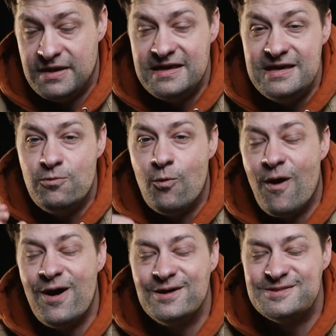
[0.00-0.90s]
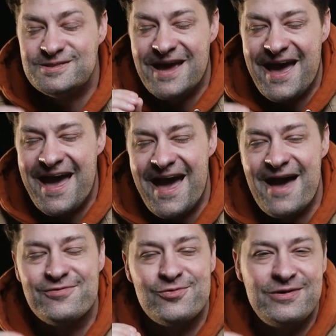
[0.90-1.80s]
But he wants to
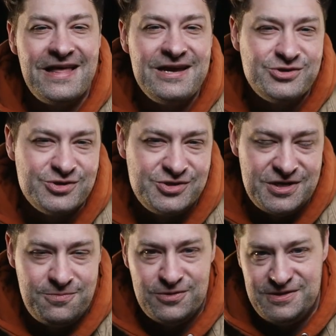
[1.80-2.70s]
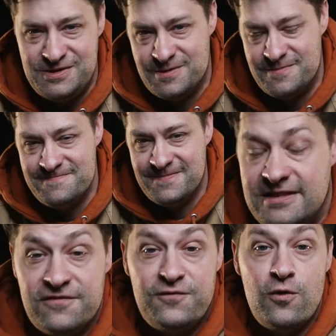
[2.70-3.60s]
have a relationship with you.
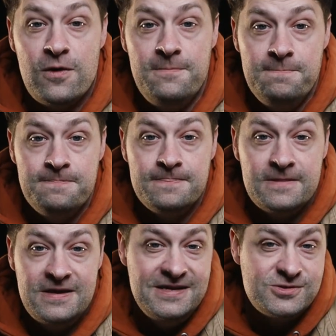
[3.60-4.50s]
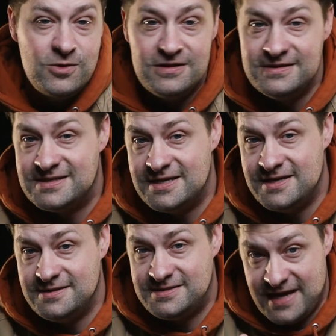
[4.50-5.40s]
Therefore, he is willing
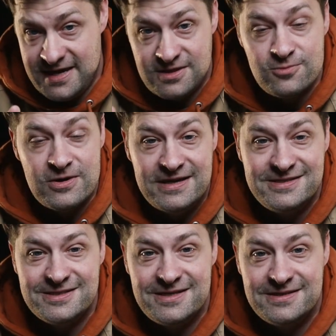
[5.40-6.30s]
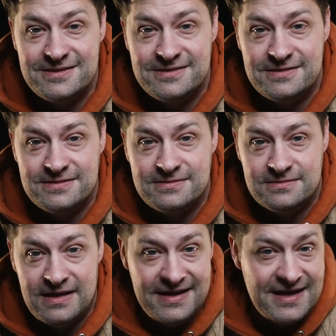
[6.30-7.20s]
to take the risk,
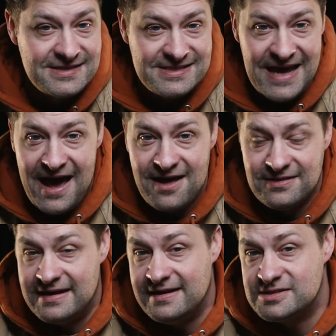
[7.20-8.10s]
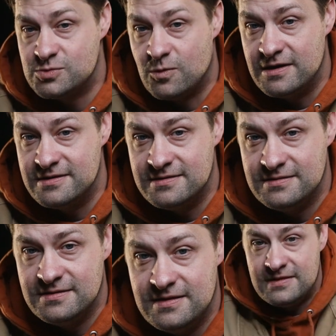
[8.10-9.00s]
letting us doubt, letting us wonder,
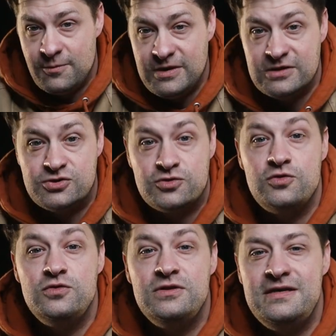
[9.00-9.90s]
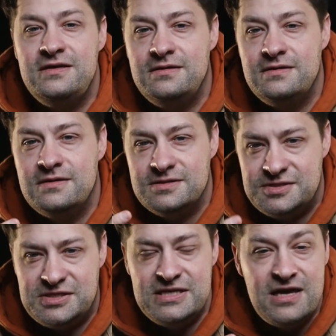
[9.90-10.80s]
that we could truly
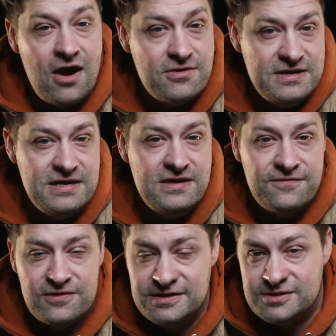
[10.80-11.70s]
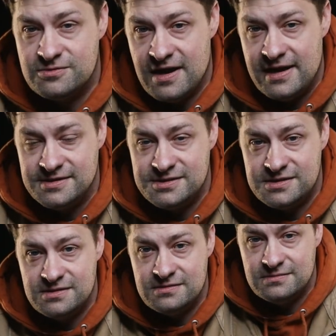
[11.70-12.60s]
see our need for his
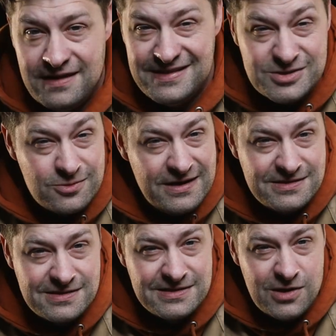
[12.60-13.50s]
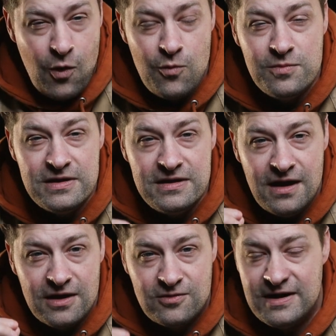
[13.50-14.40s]
grace. And this grace is only
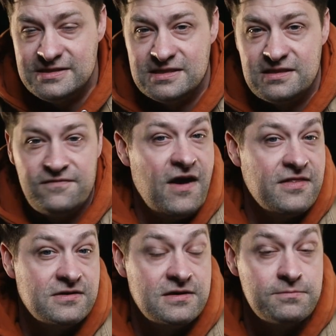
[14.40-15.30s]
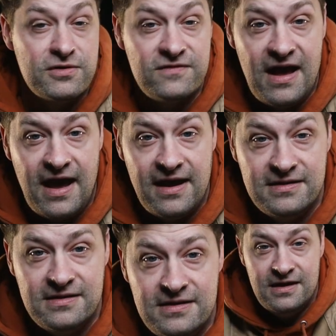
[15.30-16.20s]
a grace that the Father can provide
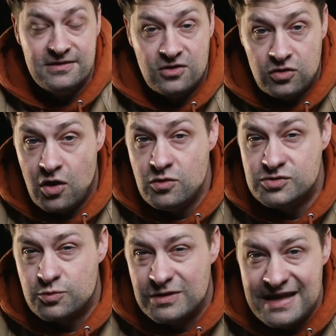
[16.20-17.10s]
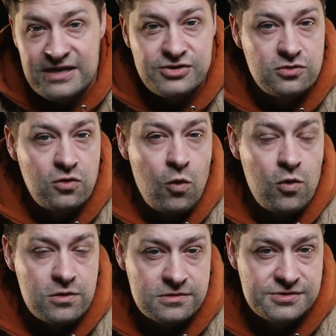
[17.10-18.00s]
in the close relational
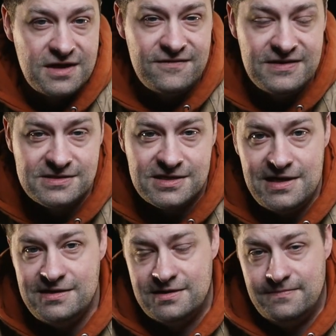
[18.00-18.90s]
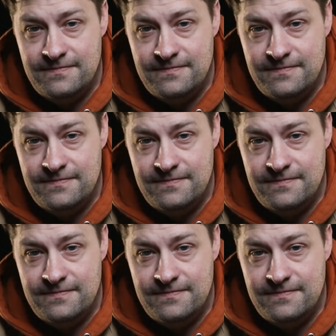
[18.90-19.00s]
quarters of his kingdom.